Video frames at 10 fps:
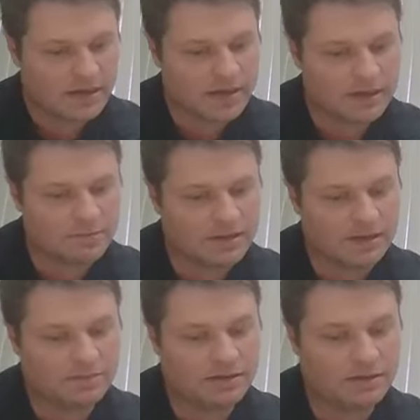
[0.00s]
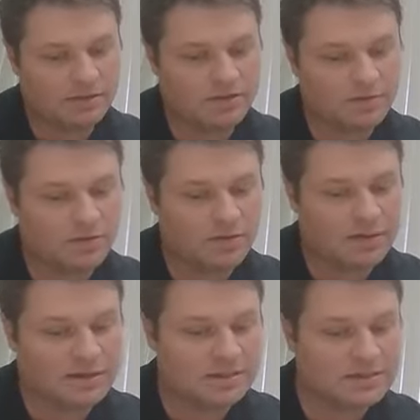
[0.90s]
But the independent living movement
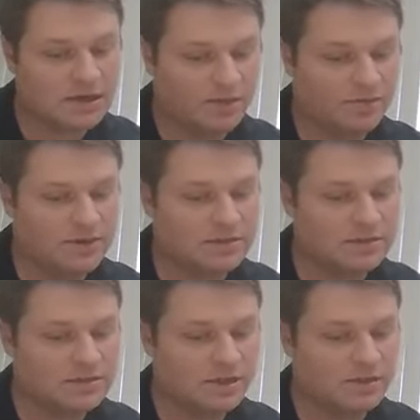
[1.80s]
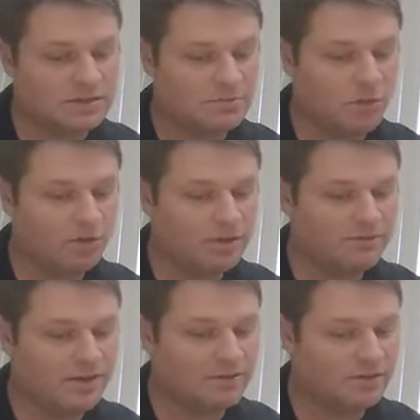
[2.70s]
in itself is kind of this
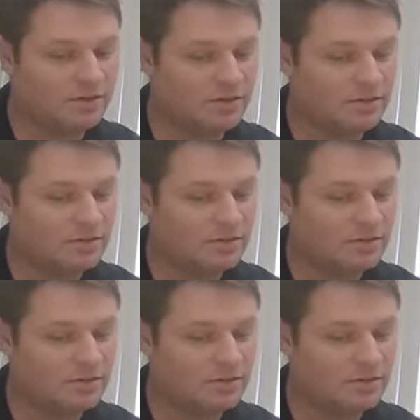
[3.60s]
multifaceted